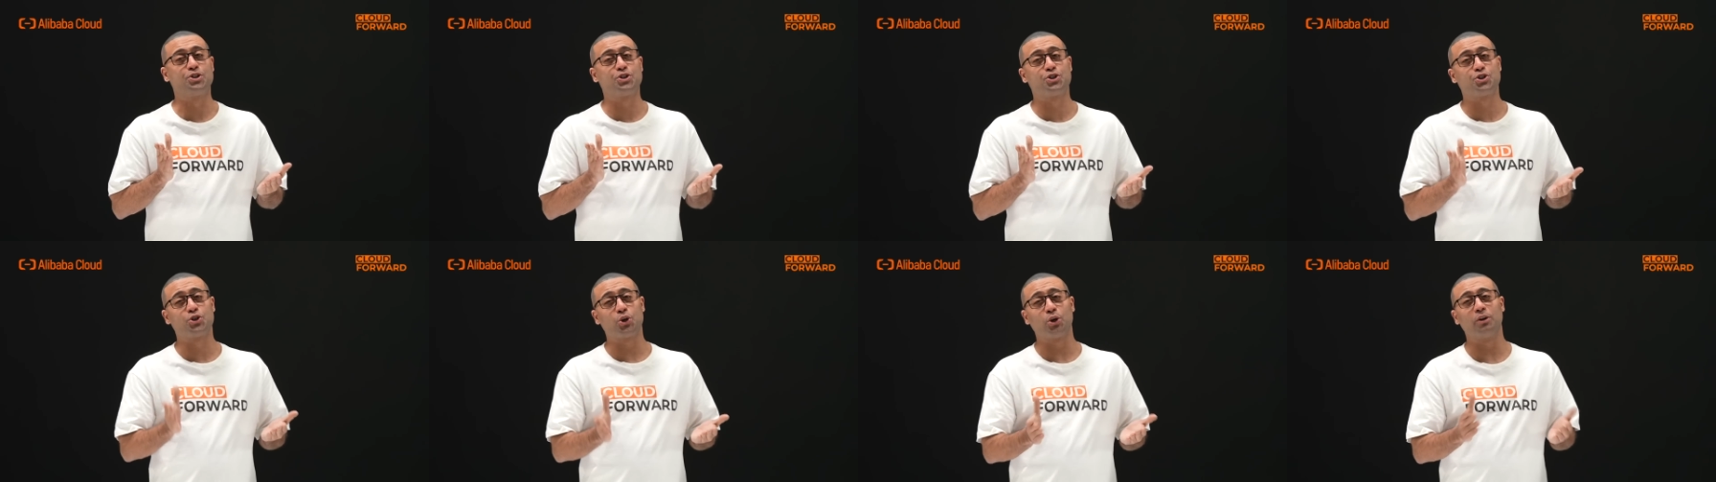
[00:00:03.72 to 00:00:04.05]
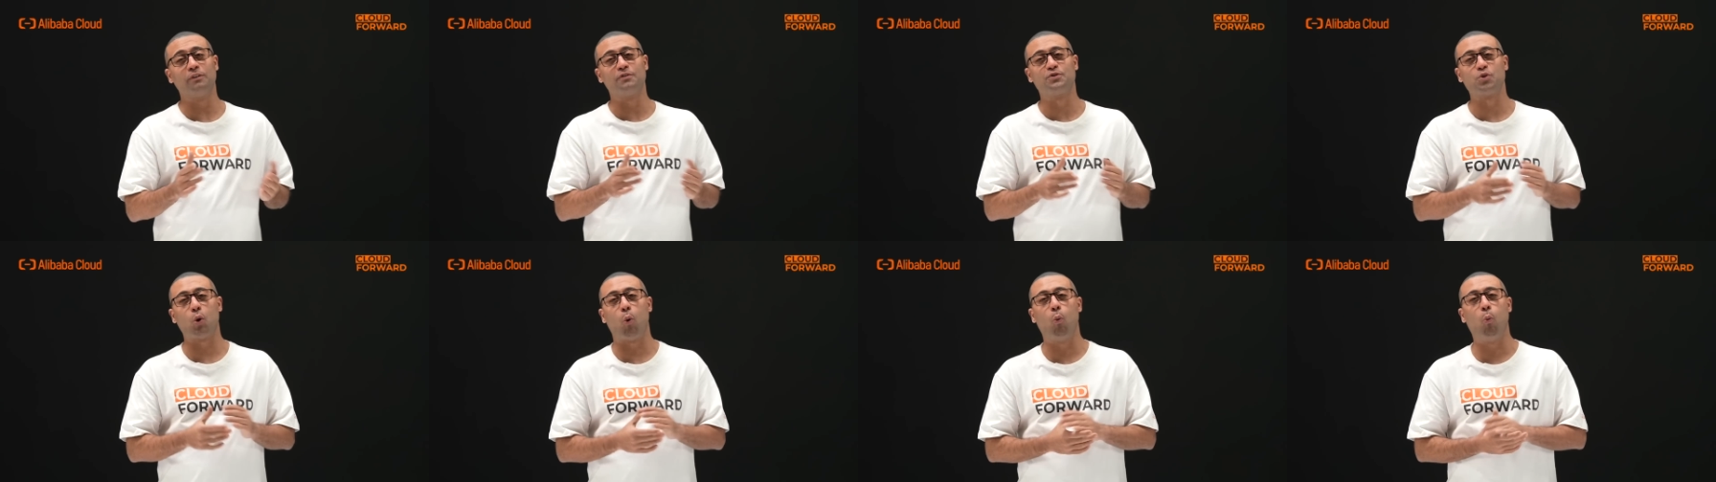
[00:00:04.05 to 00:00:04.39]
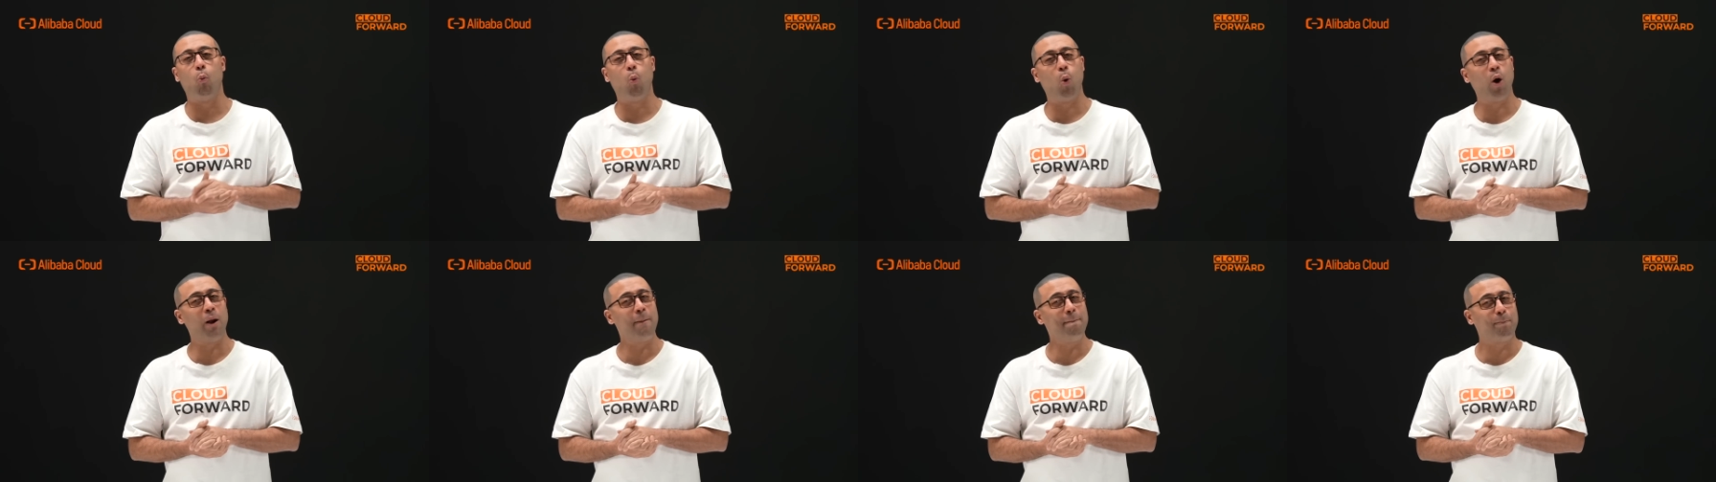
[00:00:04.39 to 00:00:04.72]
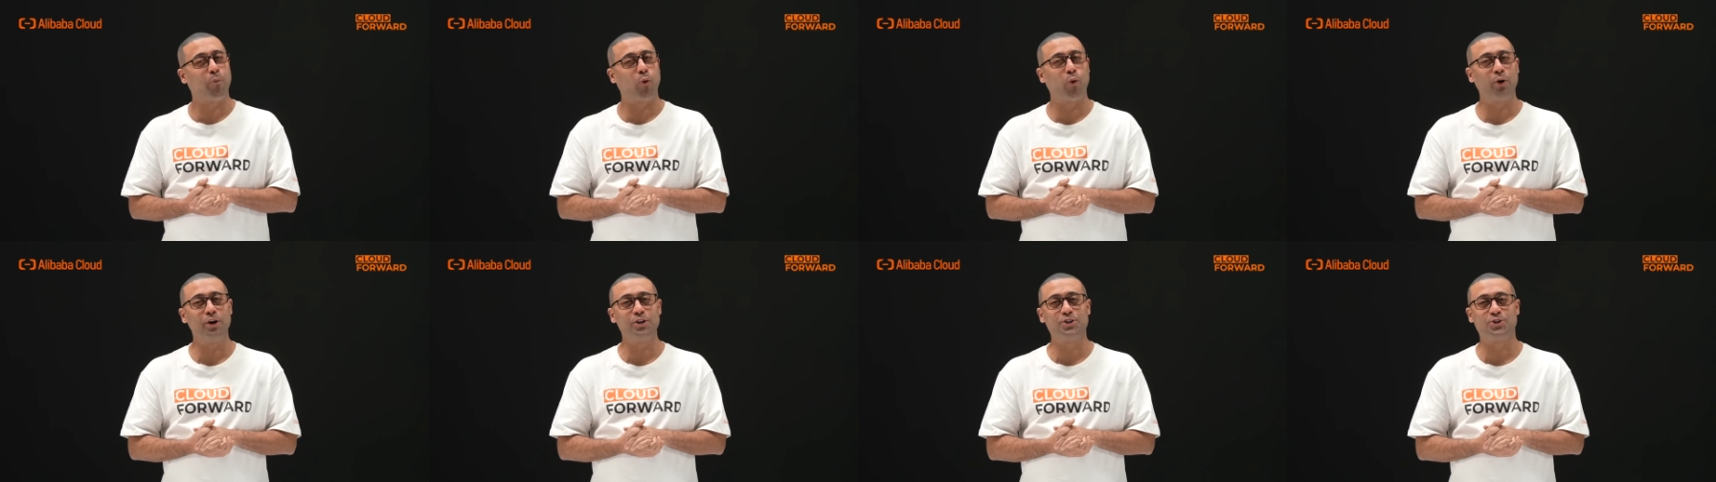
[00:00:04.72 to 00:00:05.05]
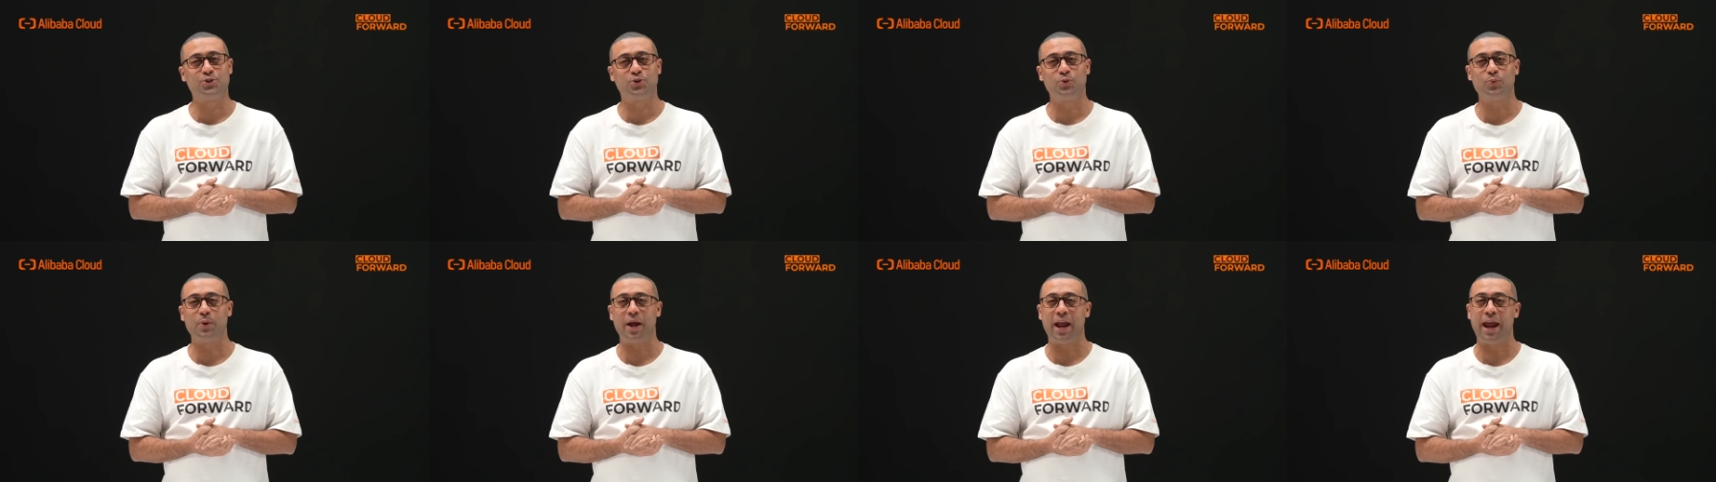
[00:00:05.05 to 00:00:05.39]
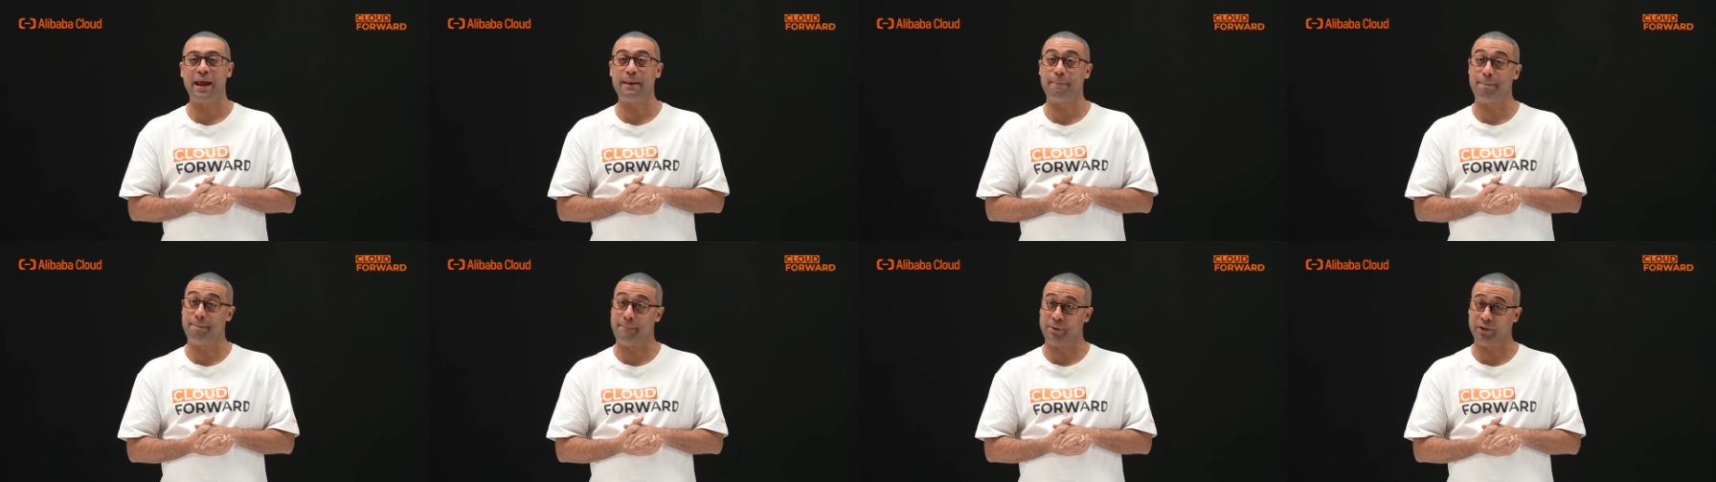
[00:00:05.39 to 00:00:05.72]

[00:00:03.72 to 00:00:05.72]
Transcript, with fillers: serves 1.28